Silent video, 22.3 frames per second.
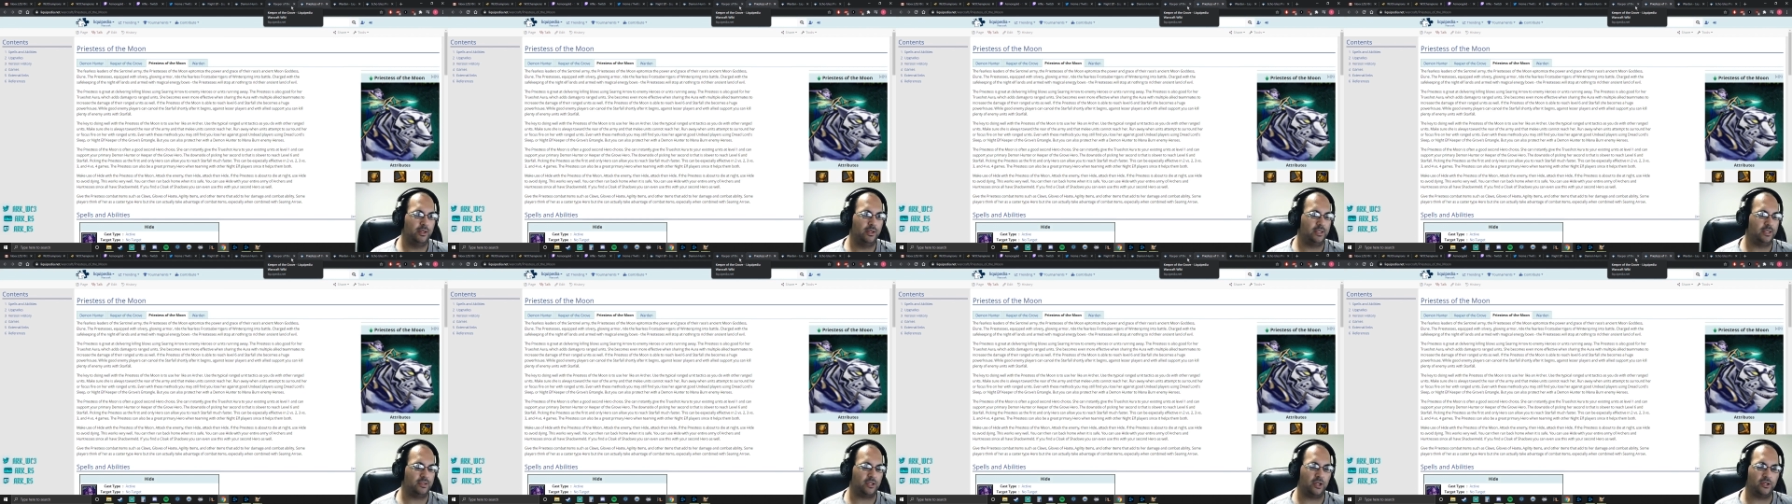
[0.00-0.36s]

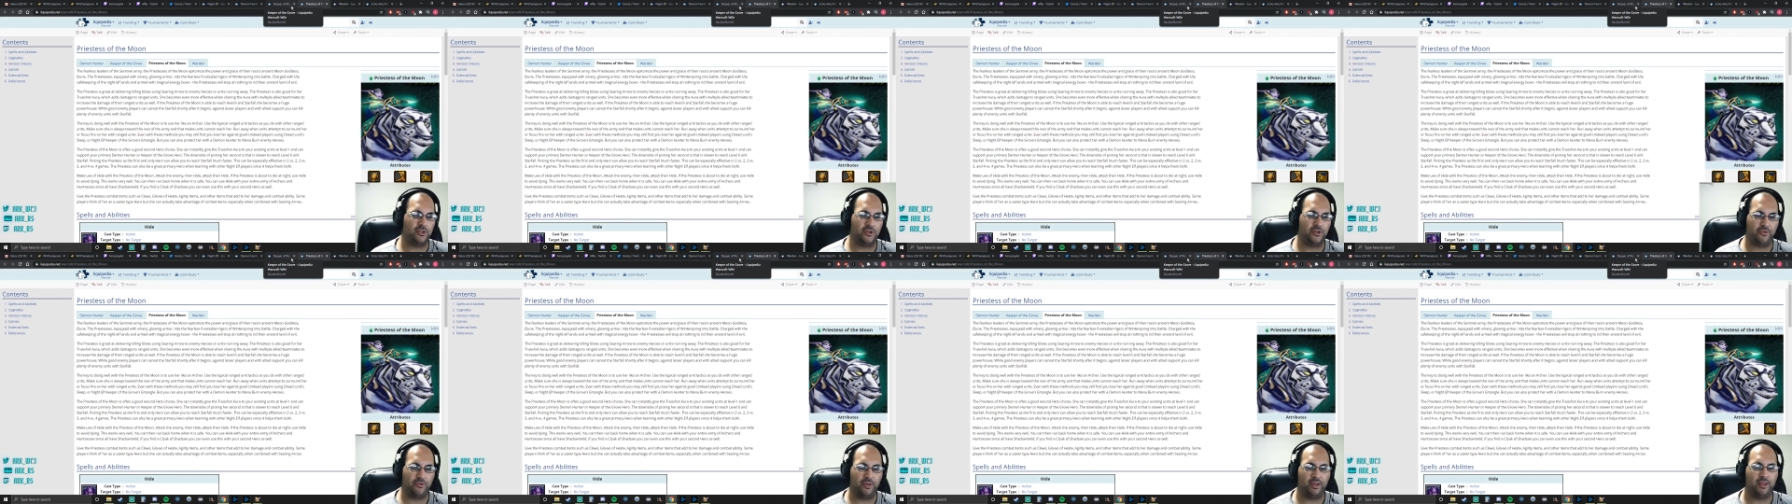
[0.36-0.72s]
as long as
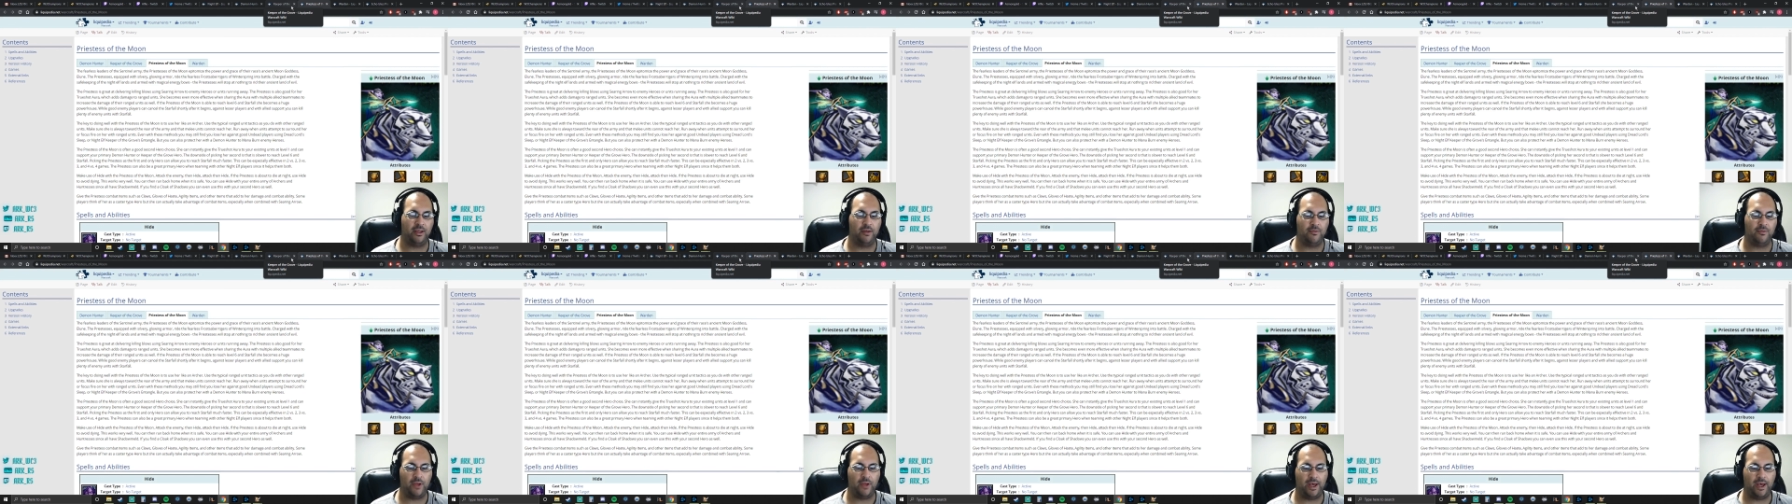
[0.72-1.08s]
you're thinking
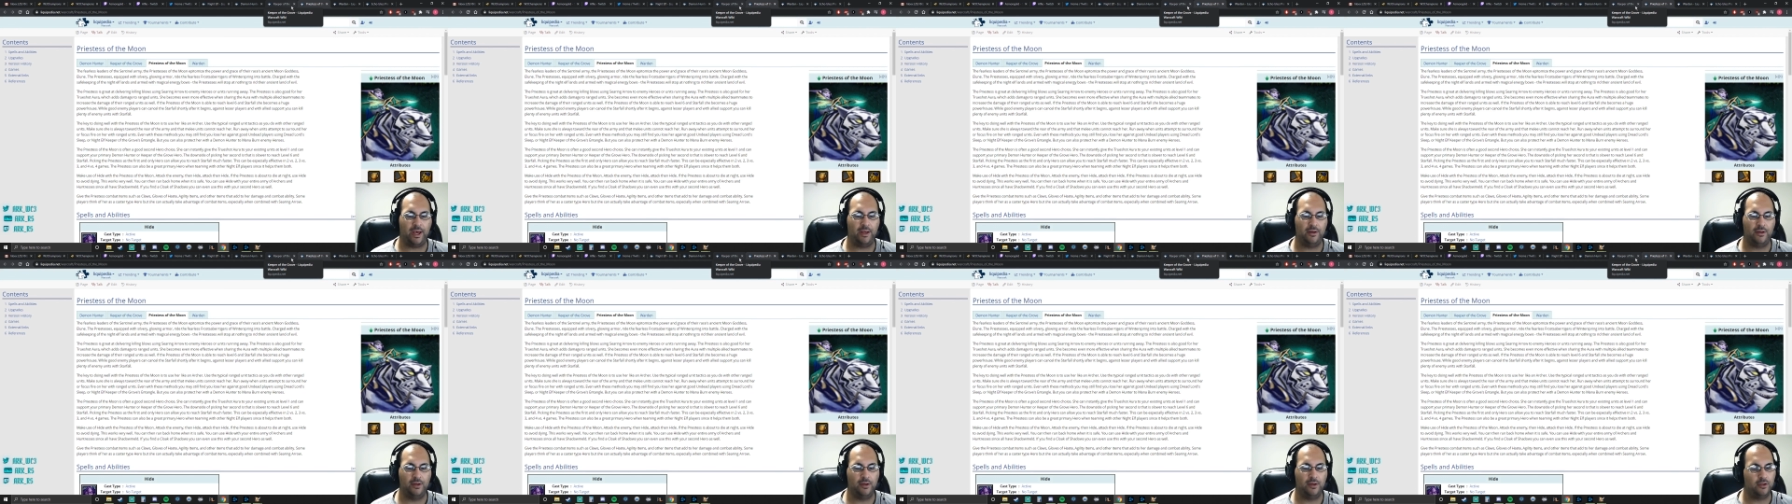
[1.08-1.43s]
of
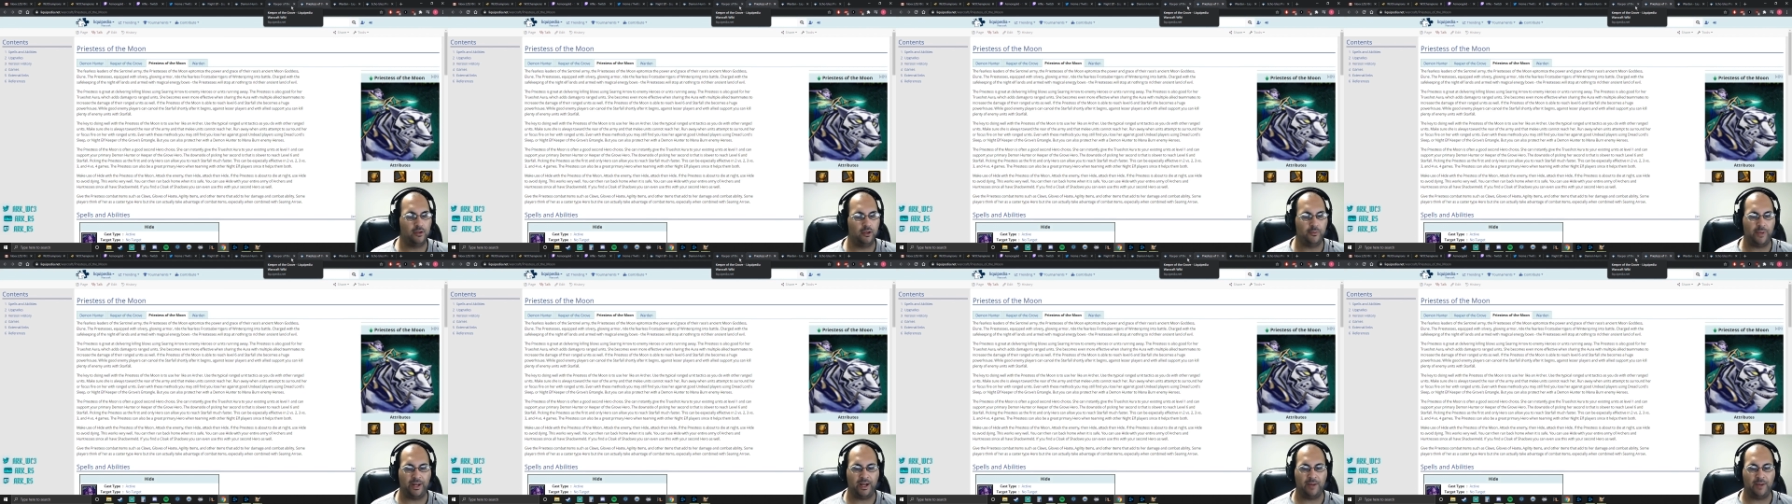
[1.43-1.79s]
that,
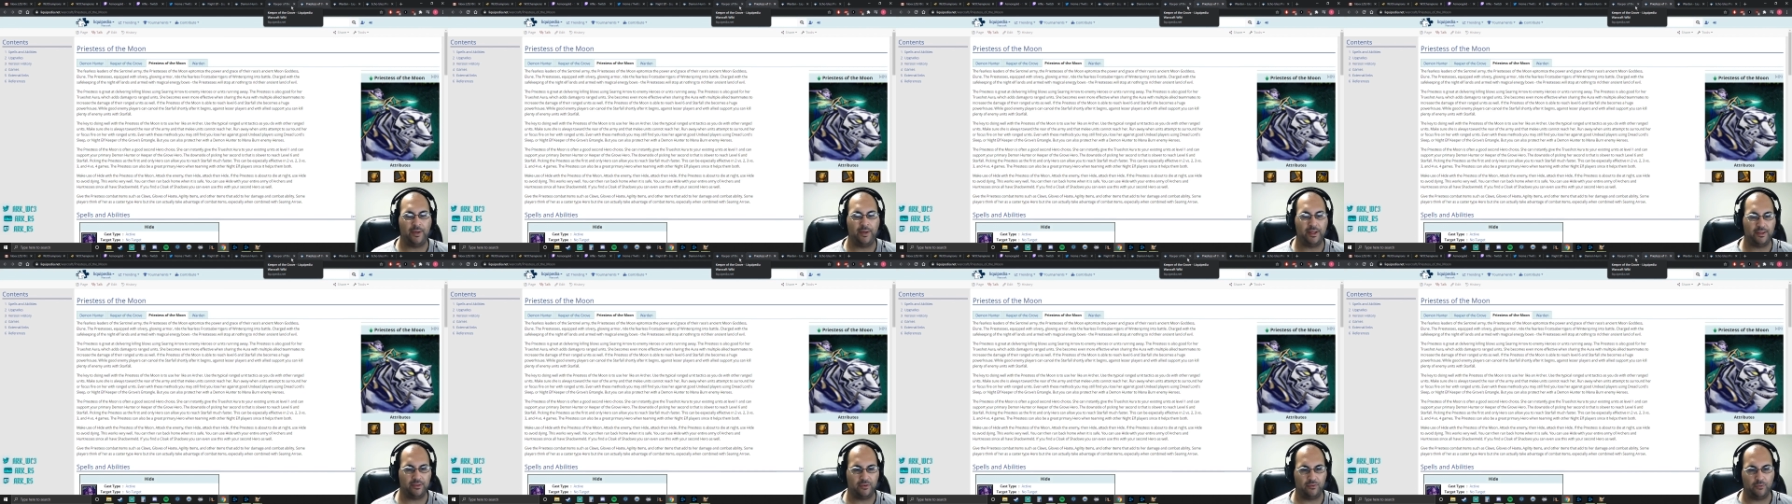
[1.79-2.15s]
you may not
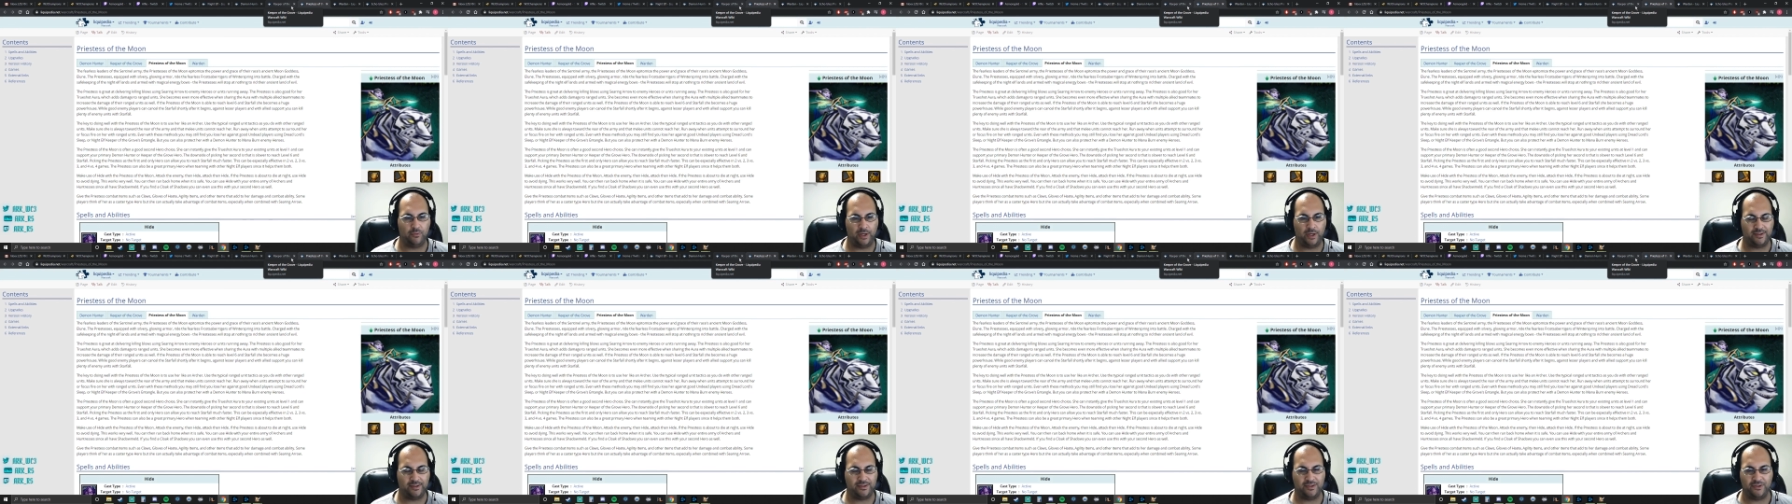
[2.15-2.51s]
make the
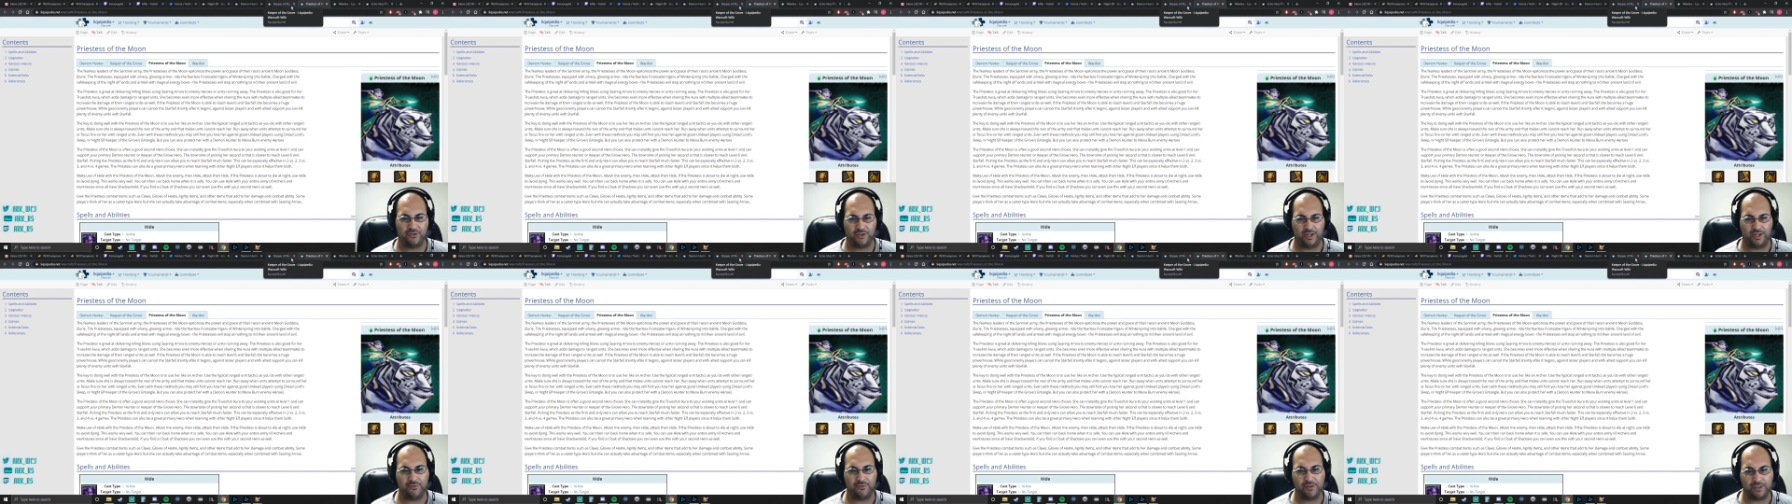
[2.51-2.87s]
right
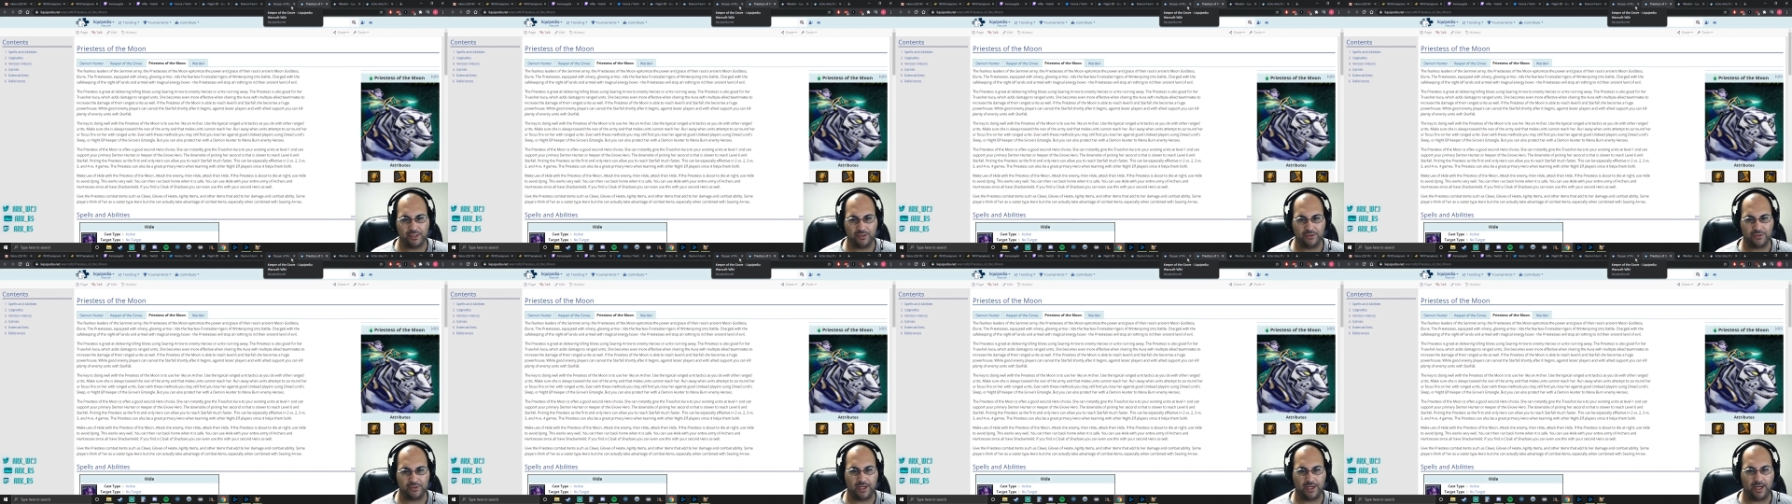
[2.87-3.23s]
decision every
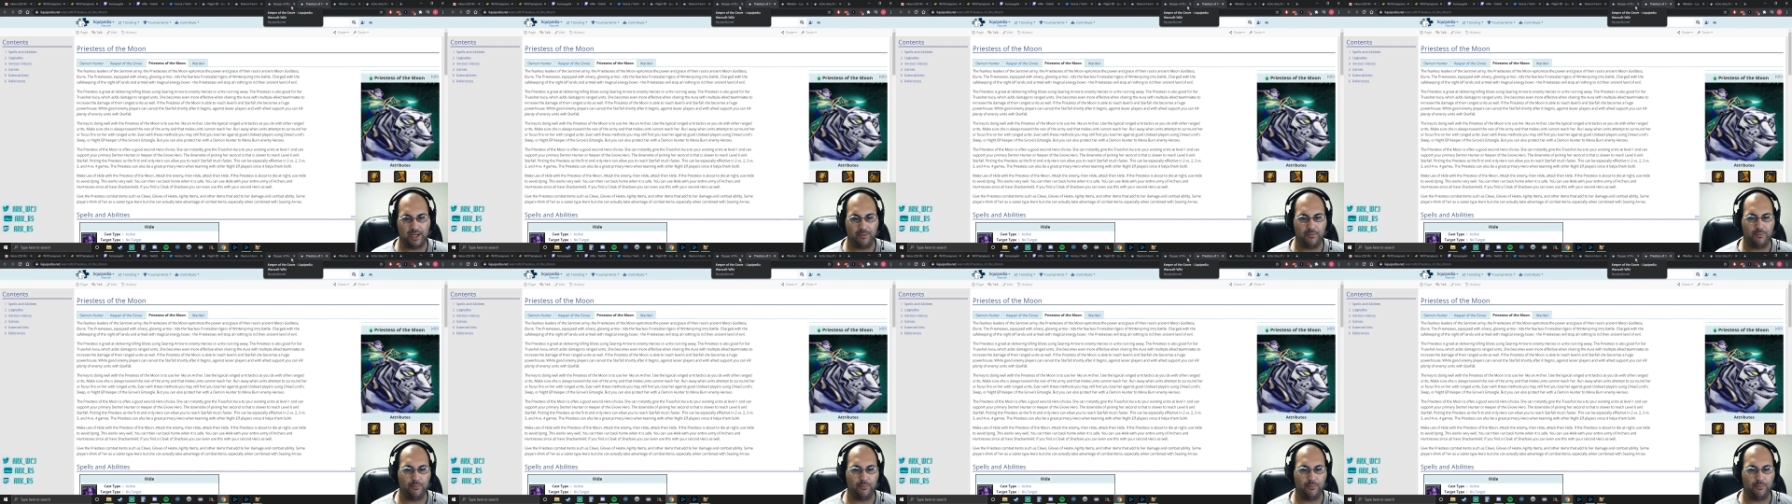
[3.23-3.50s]
single time,